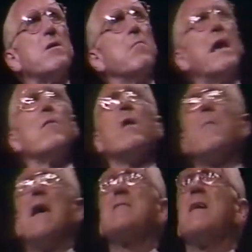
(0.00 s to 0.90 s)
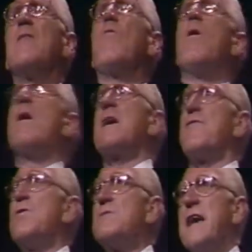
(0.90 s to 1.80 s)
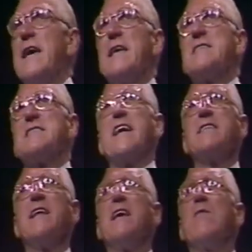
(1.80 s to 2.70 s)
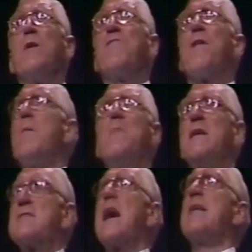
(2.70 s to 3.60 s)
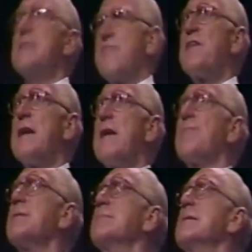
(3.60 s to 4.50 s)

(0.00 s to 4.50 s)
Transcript: No matter what a man's done wrong, if you take his dignity away from him, he's got nothing left.